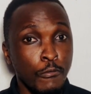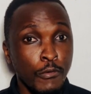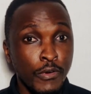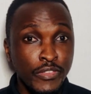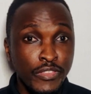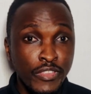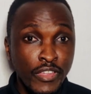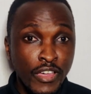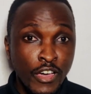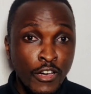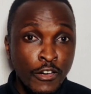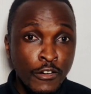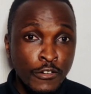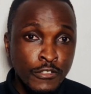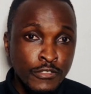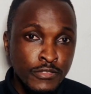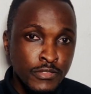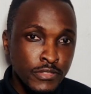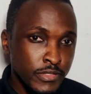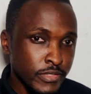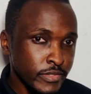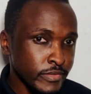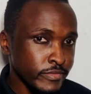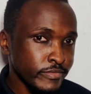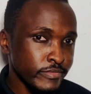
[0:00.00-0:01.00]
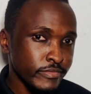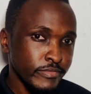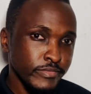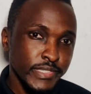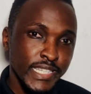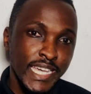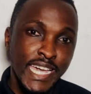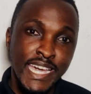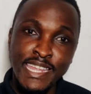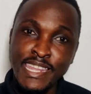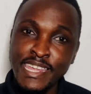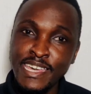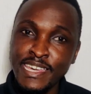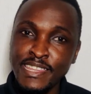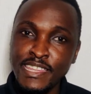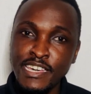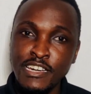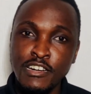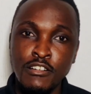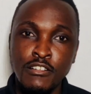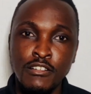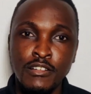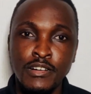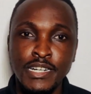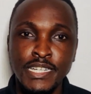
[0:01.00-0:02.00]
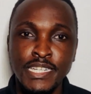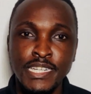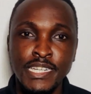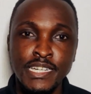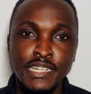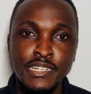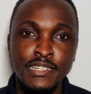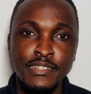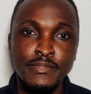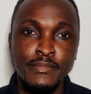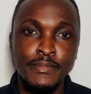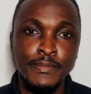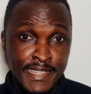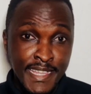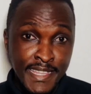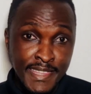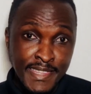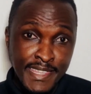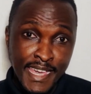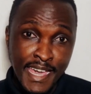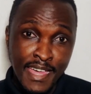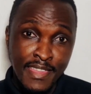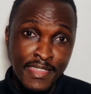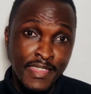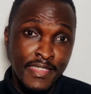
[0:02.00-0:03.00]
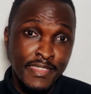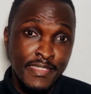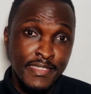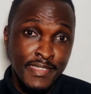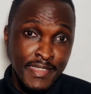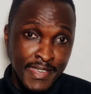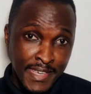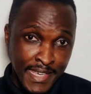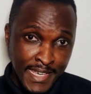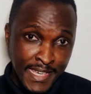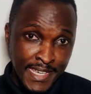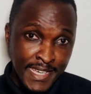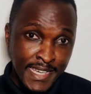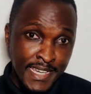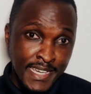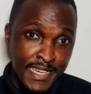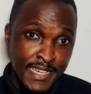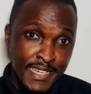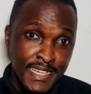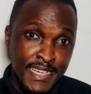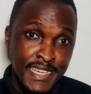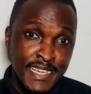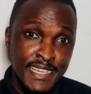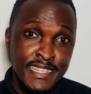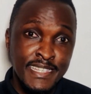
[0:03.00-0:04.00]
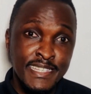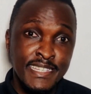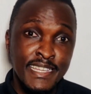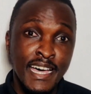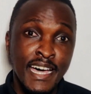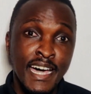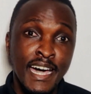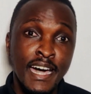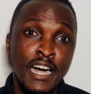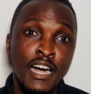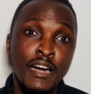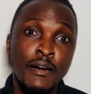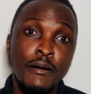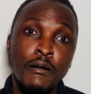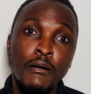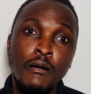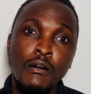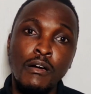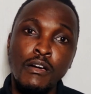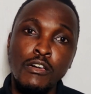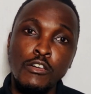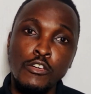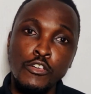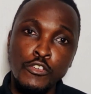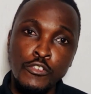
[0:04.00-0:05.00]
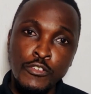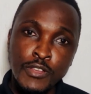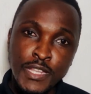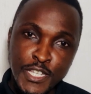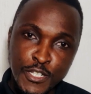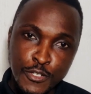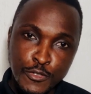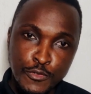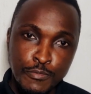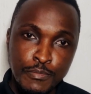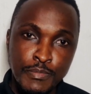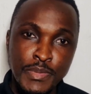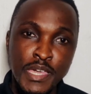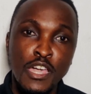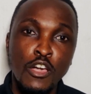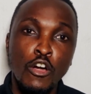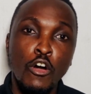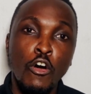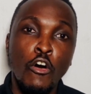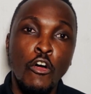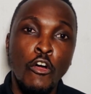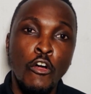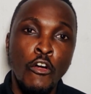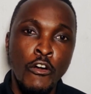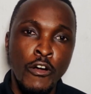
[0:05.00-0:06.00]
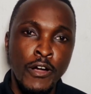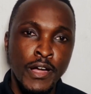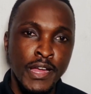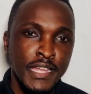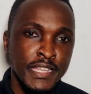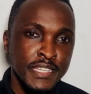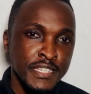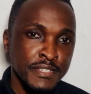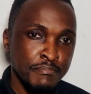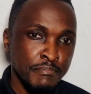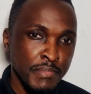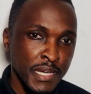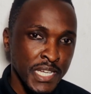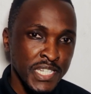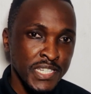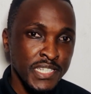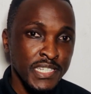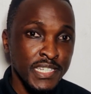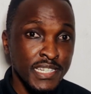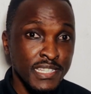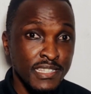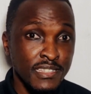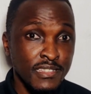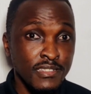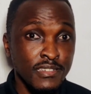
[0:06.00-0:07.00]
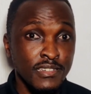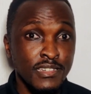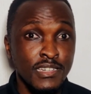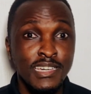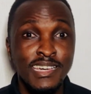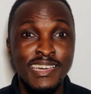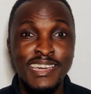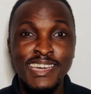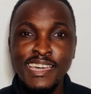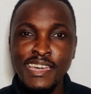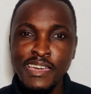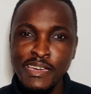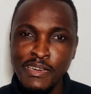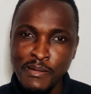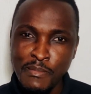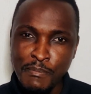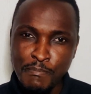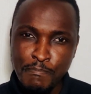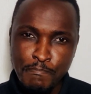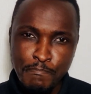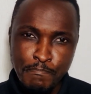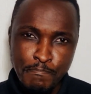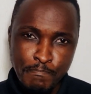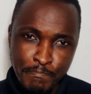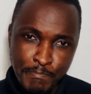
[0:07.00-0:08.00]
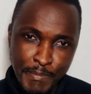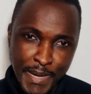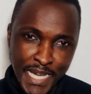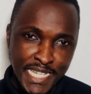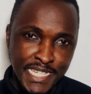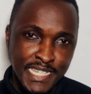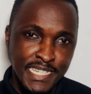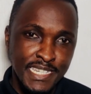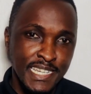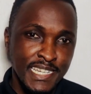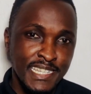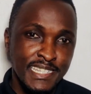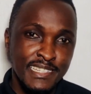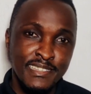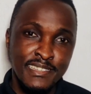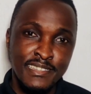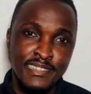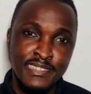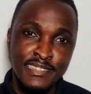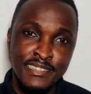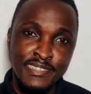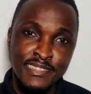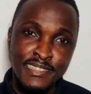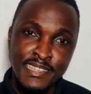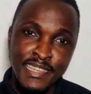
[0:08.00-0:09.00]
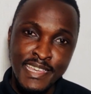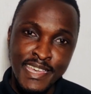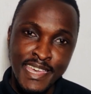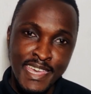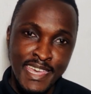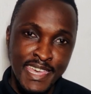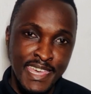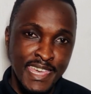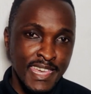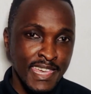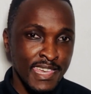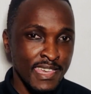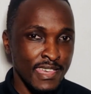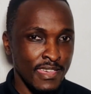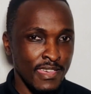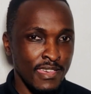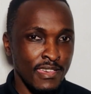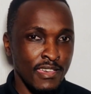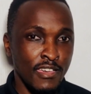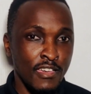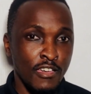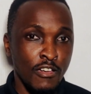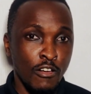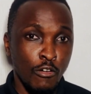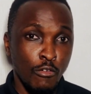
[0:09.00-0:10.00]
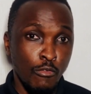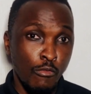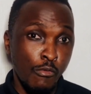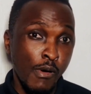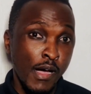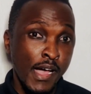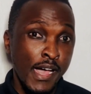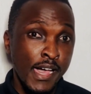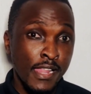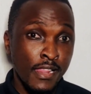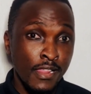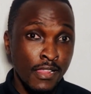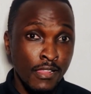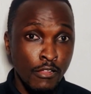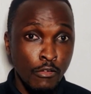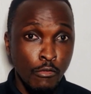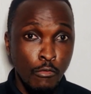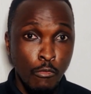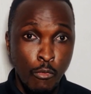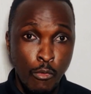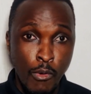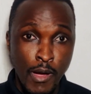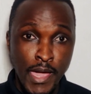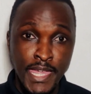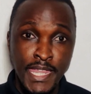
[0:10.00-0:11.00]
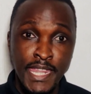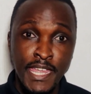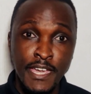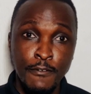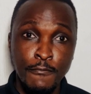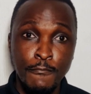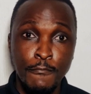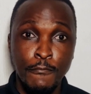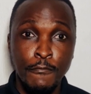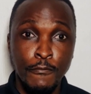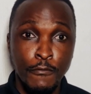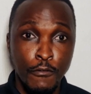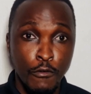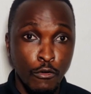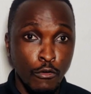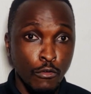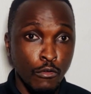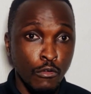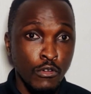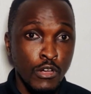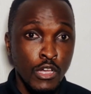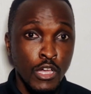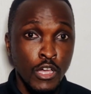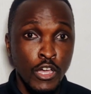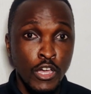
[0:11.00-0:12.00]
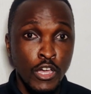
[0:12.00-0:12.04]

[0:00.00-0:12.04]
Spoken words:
without getting the code. Then the other thing is you need to be always patient. Patience is key while waiting for.